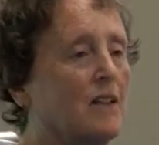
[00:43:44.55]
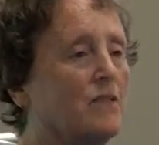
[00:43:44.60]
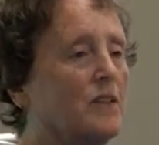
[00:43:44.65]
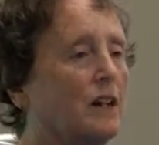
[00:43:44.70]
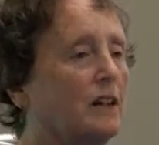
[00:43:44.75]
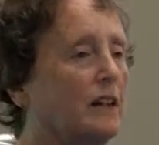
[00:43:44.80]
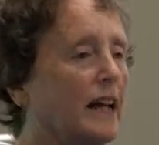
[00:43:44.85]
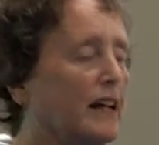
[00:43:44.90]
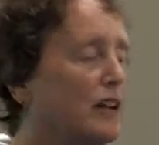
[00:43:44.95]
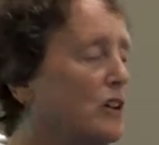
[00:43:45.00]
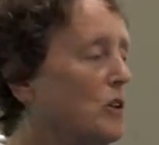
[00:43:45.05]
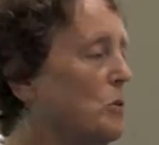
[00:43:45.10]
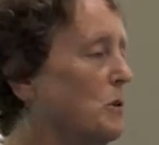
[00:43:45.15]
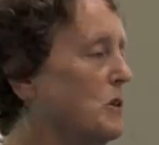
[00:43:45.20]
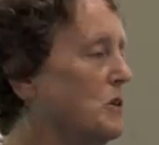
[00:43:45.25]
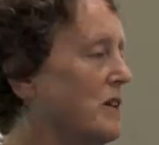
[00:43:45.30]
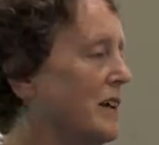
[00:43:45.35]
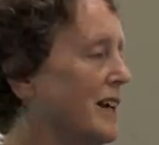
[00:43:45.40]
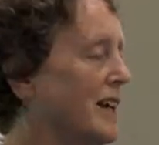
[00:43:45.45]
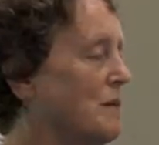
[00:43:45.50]
The later
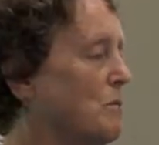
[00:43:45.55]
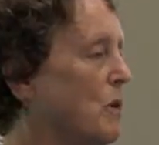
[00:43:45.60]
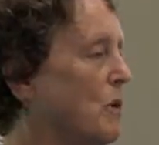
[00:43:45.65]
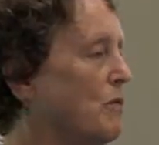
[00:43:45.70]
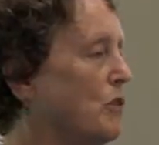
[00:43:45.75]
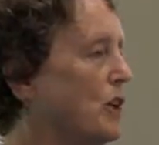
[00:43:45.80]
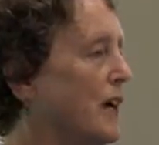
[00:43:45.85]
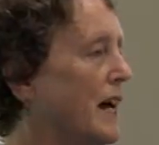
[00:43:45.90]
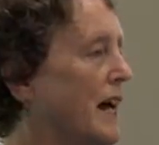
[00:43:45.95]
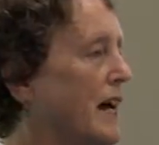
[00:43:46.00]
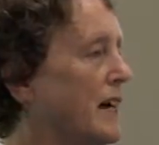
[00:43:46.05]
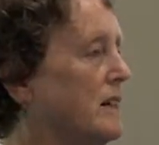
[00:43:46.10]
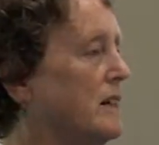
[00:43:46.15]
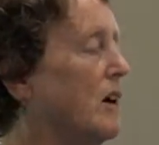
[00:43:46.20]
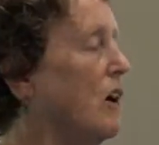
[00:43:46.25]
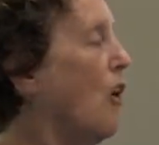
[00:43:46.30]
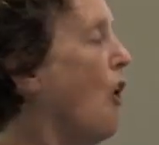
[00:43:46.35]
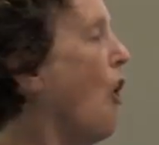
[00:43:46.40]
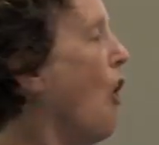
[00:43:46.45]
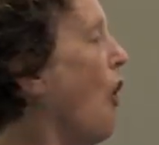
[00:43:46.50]
ones that came over had
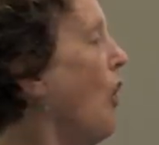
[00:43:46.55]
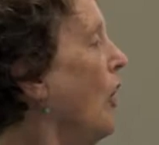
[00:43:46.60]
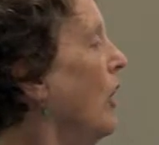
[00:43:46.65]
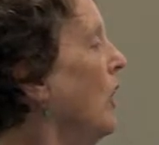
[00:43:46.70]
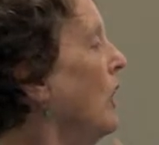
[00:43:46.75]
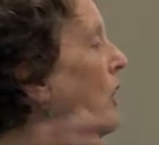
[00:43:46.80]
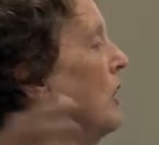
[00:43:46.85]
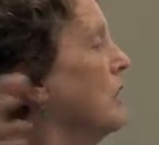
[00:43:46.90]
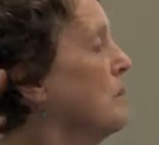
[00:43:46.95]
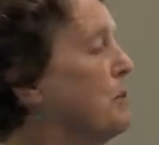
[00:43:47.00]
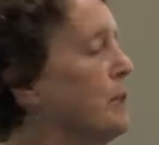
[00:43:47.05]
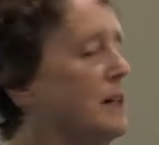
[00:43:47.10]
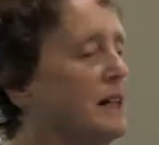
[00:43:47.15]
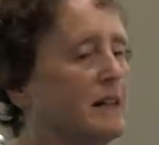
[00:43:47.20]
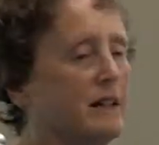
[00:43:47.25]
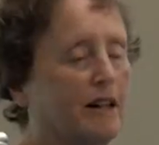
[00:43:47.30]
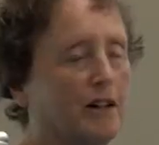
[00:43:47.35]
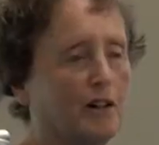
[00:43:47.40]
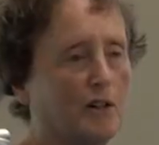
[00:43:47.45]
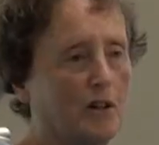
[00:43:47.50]
all the
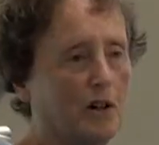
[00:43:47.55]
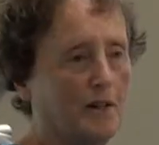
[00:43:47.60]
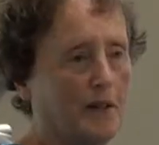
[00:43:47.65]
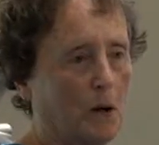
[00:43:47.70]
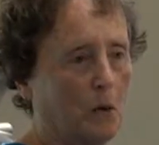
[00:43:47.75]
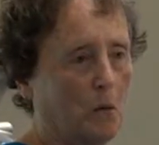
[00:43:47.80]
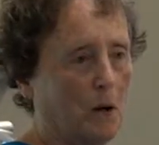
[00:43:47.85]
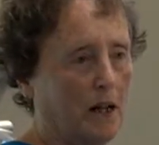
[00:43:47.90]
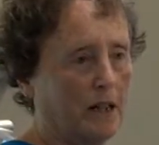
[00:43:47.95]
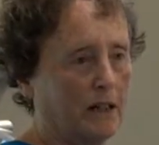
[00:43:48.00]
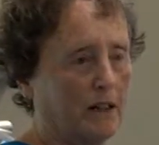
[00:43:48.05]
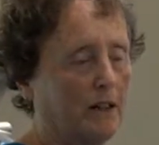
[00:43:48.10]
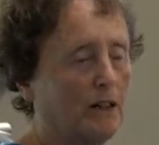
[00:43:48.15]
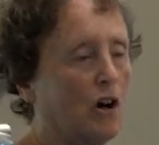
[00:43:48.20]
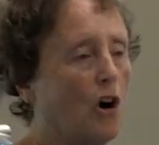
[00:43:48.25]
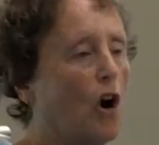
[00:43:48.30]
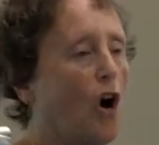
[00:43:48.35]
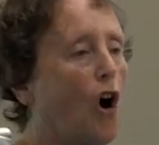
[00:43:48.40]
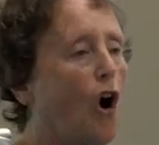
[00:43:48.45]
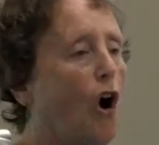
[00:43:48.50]
breeding territory they wanted,
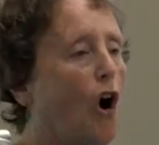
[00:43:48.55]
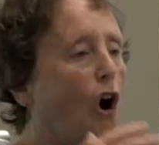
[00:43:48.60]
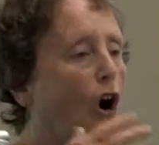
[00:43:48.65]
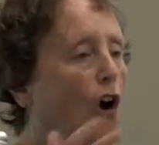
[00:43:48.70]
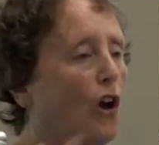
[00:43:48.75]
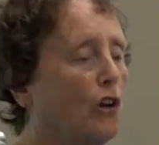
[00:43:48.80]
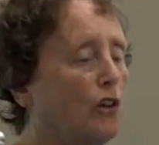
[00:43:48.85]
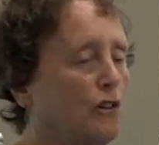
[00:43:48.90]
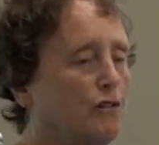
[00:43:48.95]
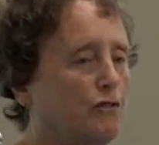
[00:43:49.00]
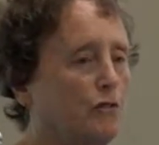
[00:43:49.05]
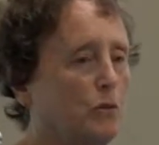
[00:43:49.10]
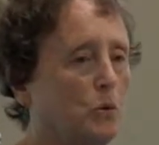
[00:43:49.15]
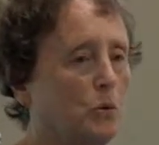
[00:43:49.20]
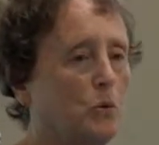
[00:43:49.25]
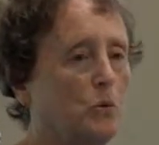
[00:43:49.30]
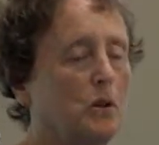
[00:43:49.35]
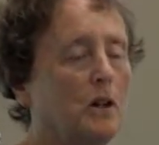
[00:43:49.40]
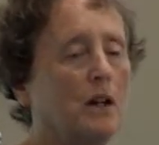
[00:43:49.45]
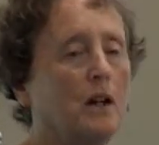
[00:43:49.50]
all the
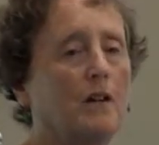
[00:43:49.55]
food.